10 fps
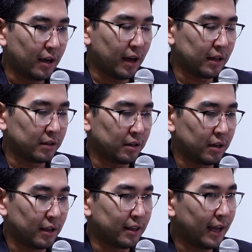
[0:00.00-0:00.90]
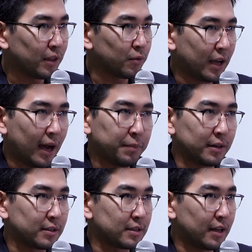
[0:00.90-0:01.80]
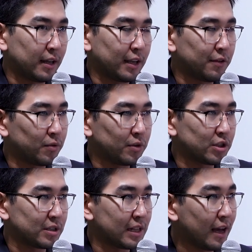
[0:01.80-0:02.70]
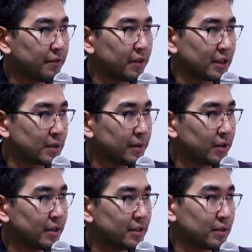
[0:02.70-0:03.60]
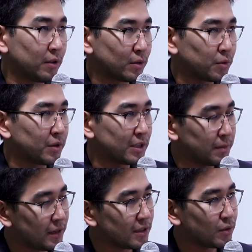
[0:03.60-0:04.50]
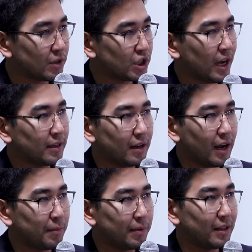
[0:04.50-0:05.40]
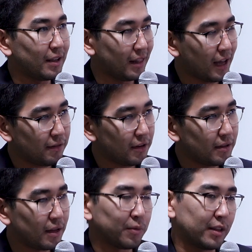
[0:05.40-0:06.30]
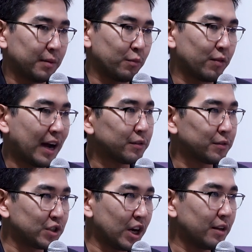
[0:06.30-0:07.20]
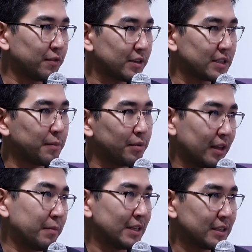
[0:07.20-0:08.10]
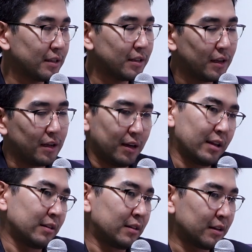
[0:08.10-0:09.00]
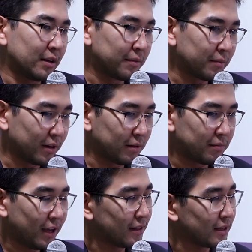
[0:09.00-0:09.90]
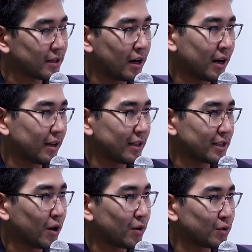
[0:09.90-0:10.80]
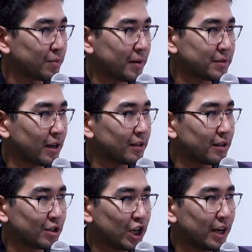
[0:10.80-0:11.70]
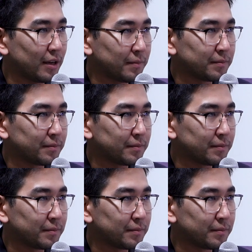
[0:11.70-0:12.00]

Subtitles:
And in the end, what happened is that everyone just loved the experience. Those who experience WeChat and Alipay, they love it. And when they move out of China, for example, they miss it. And and that's how super app started in China.